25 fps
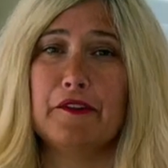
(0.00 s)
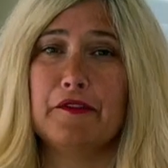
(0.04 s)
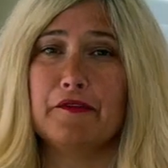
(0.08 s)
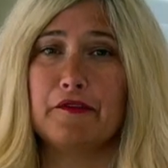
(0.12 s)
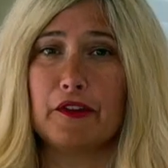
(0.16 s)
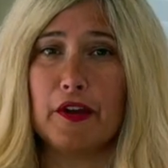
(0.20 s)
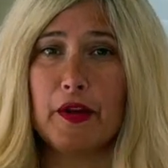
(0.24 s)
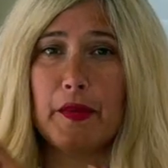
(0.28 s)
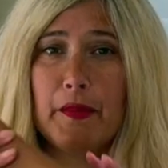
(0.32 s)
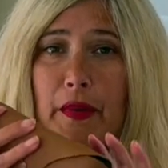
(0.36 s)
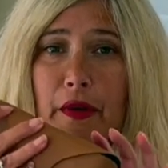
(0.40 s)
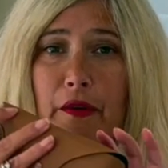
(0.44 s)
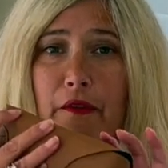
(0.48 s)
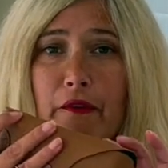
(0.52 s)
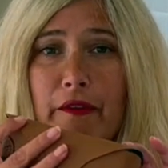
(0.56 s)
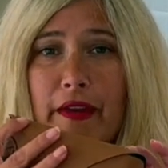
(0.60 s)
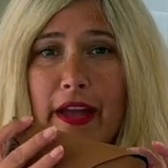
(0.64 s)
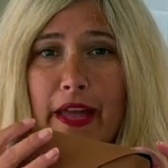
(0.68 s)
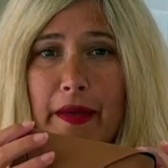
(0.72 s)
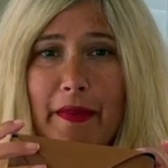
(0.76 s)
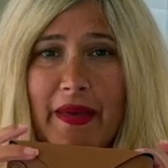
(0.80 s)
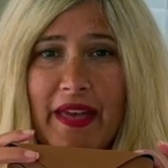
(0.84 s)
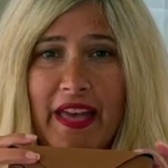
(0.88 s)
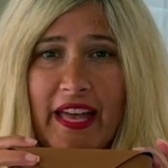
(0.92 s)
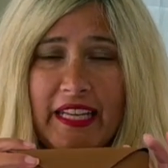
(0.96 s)
from
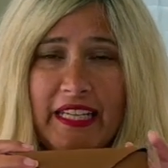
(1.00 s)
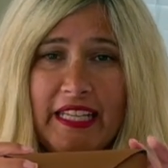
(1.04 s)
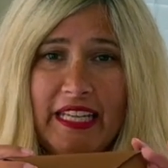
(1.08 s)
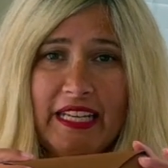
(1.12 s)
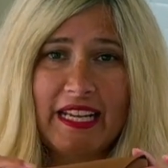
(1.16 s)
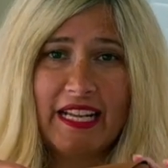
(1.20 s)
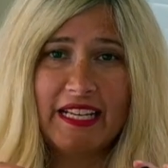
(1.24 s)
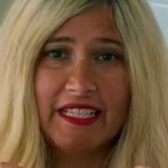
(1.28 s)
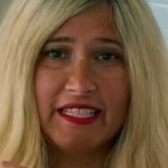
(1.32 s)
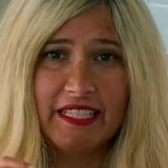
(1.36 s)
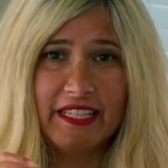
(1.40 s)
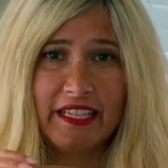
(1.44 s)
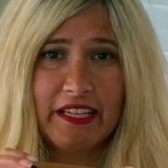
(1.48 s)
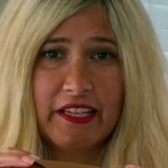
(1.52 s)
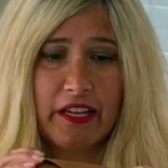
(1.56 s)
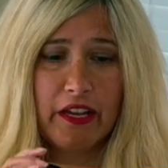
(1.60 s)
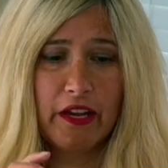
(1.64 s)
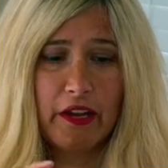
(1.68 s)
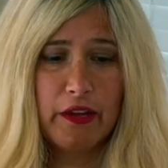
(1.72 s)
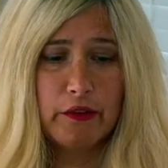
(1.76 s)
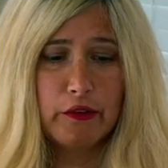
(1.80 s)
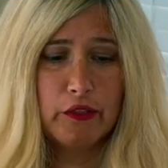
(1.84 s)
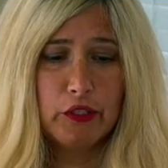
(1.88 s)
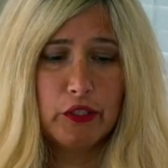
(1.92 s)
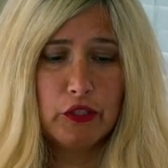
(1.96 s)
RayBan, and I did
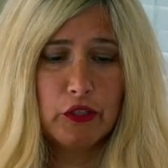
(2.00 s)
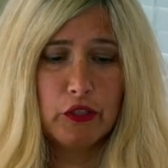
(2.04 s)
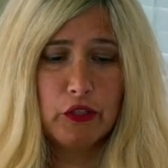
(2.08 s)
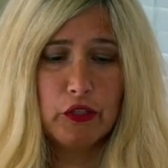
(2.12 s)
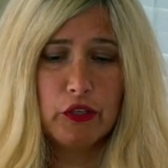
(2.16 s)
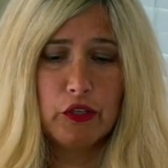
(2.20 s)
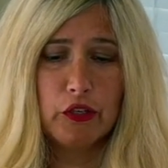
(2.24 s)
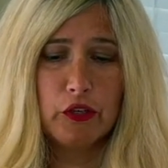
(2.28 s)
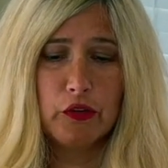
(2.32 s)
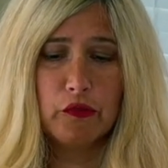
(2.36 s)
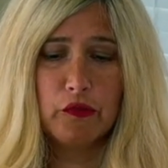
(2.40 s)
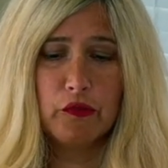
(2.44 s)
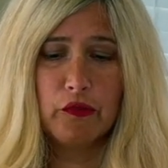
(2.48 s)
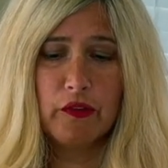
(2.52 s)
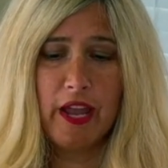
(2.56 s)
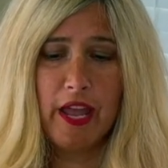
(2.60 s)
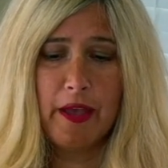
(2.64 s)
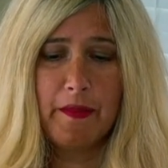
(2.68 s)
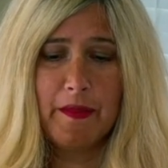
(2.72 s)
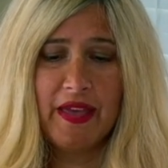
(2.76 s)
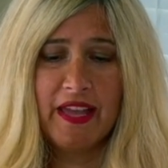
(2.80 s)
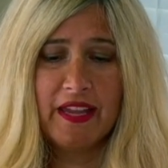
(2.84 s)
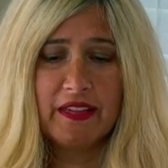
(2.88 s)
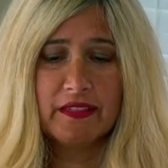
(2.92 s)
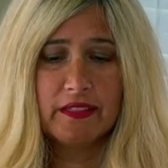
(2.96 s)
go to
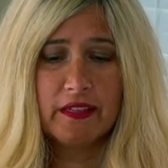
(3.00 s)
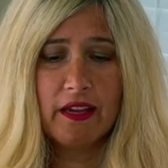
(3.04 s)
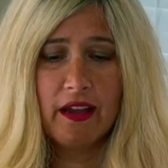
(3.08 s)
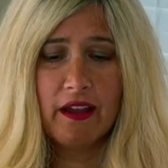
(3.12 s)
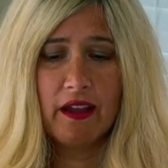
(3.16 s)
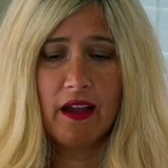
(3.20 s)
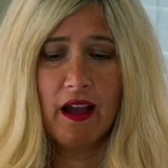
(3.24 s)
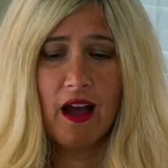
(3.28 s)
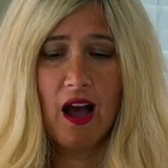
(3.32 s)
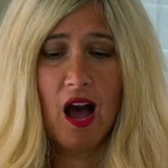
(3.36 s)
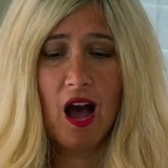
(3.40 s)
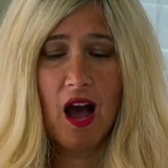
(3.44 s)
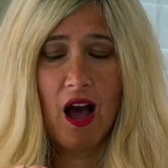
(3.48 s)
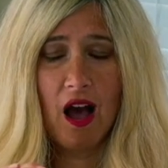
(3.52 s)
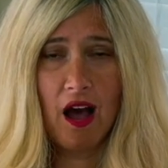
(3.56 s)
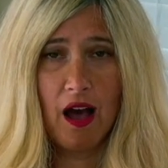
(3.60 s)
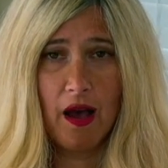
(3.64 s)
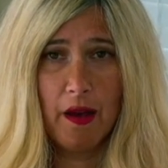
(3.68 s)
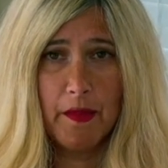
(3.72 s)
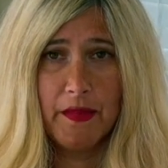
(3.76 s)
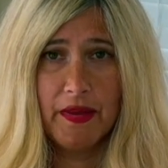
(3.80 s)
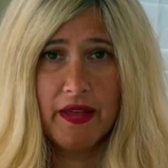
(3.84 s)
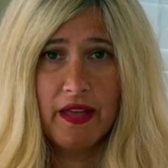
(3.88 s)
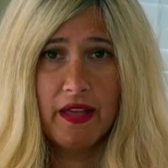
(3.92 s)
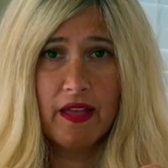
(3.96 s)

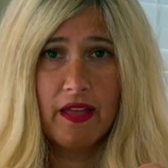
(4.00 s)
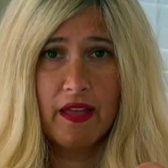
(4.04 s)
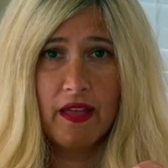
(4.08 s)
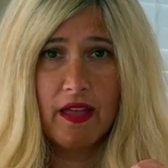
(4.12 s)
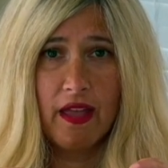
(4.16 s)
RayBan.com,